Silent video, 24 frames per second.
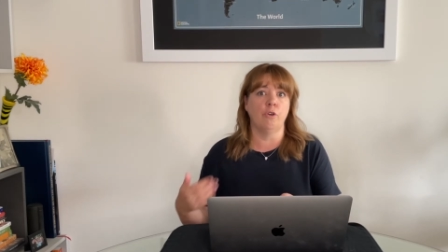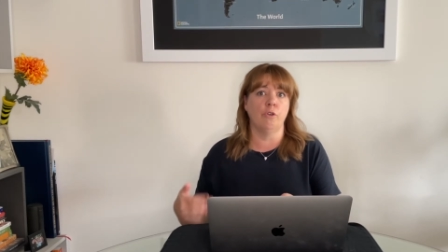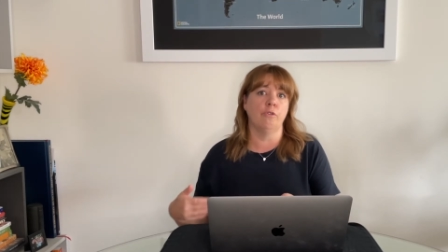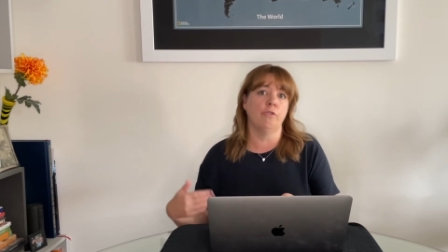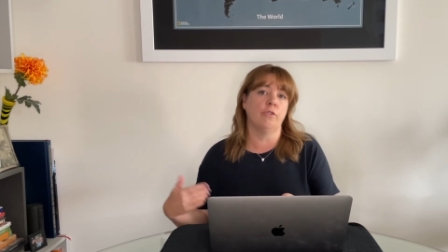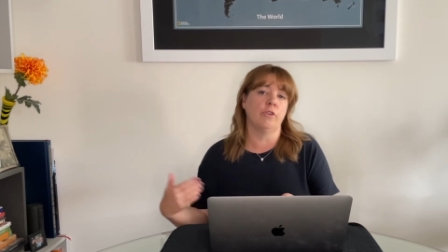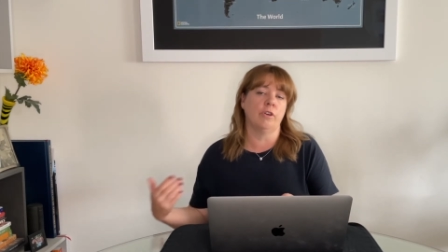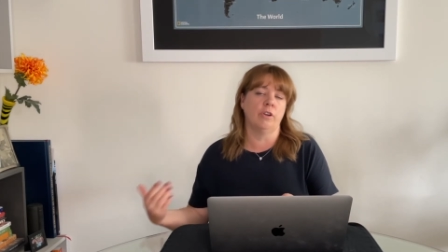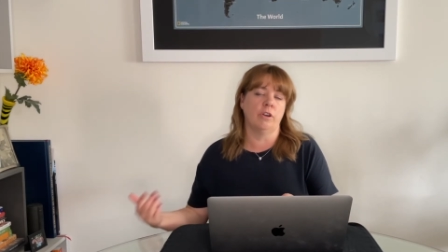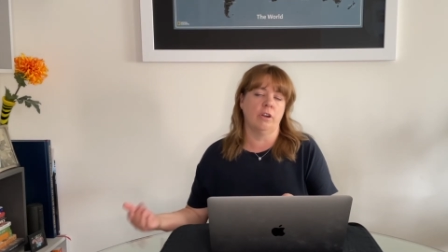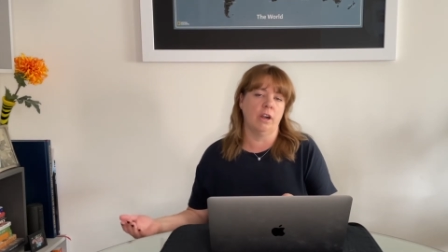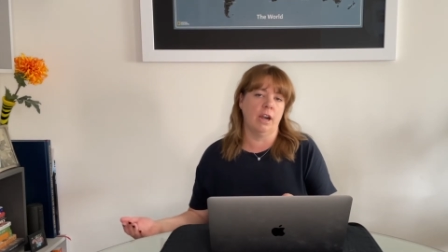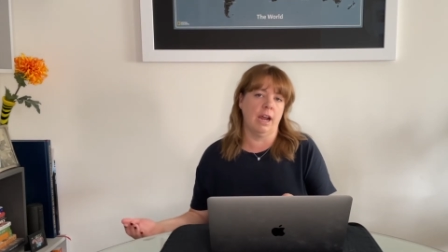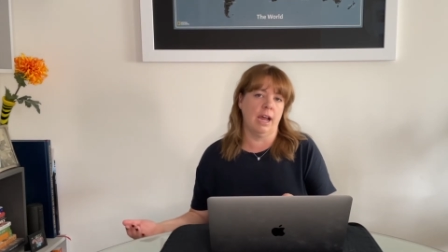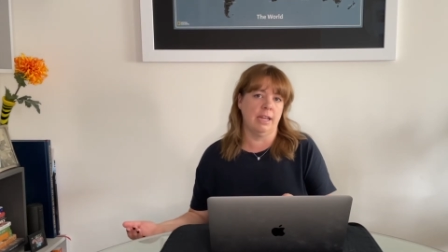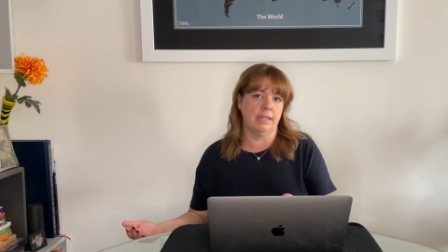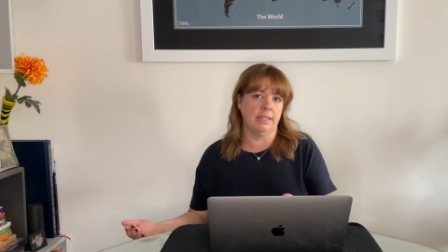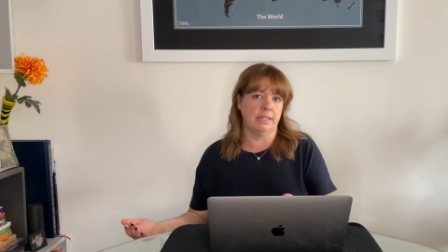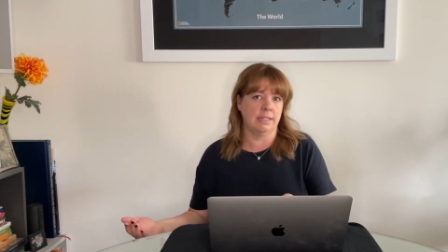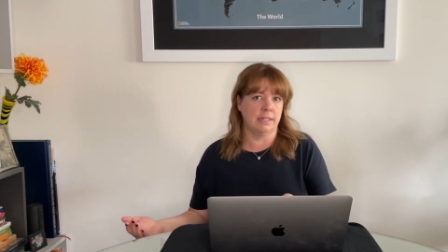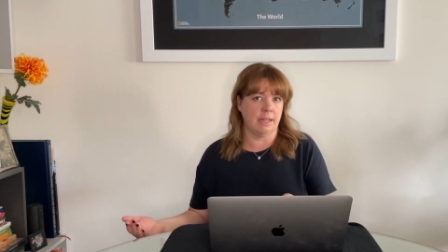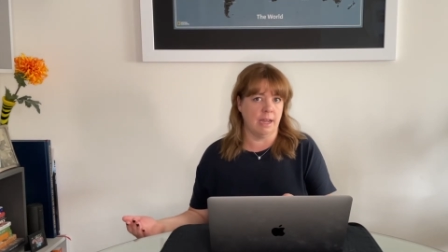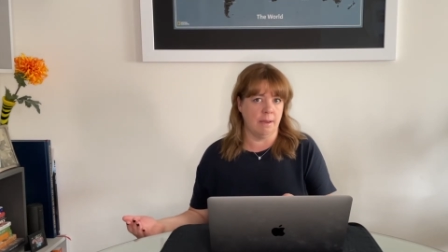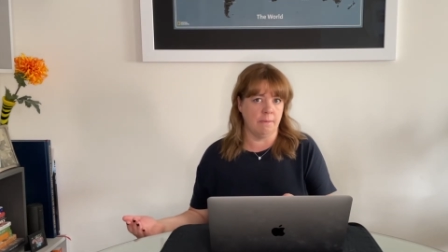over
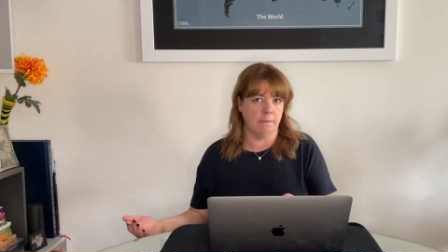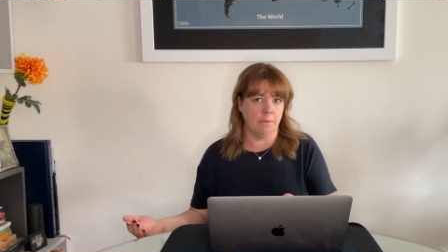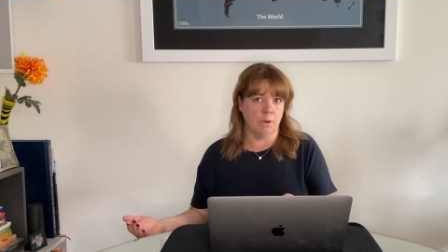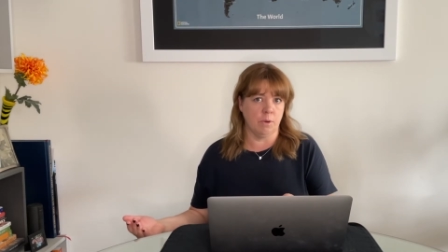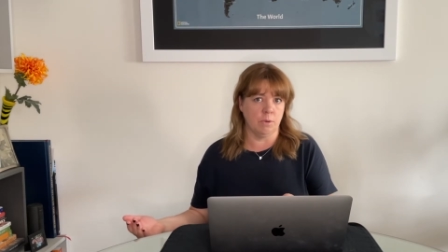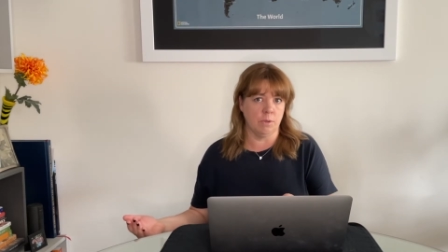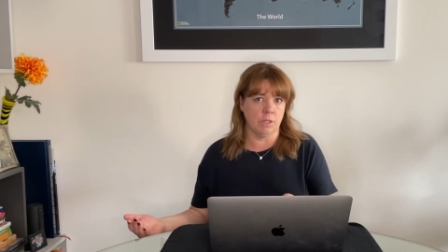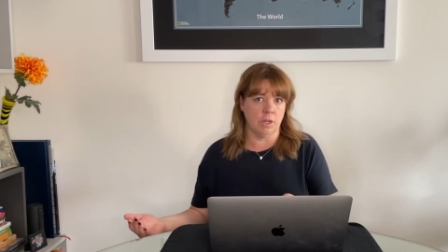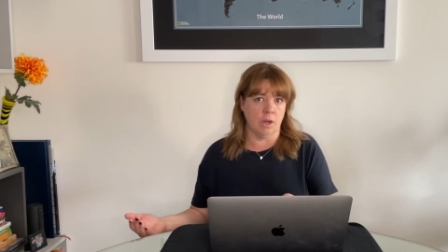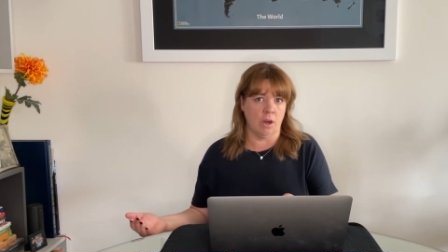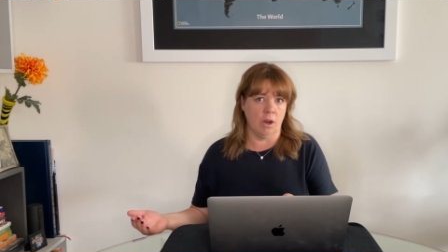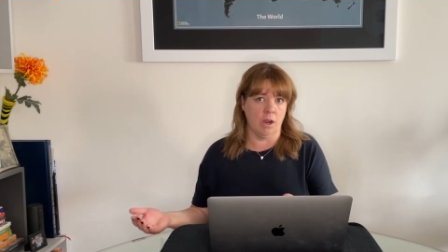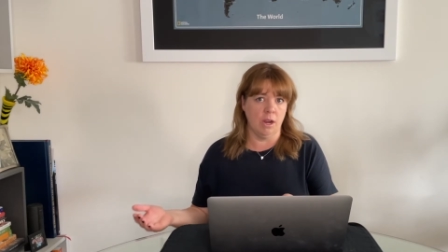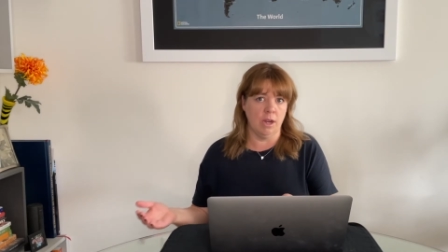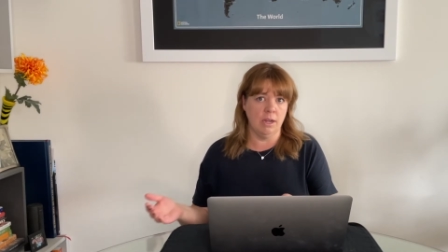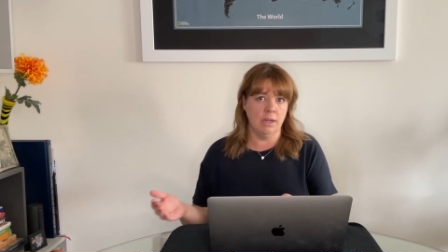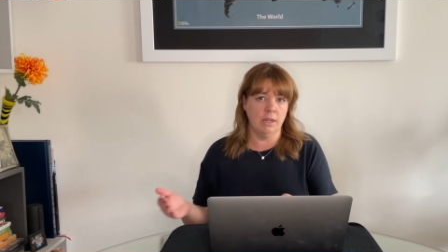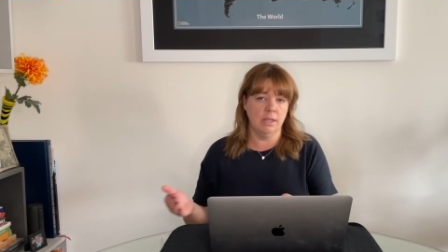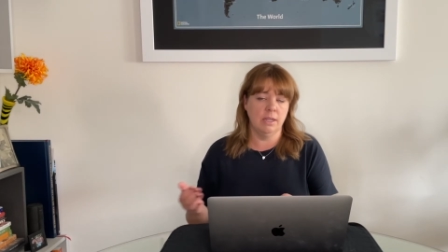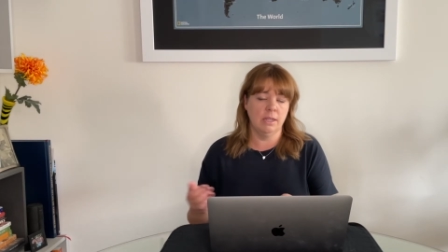as time goes on.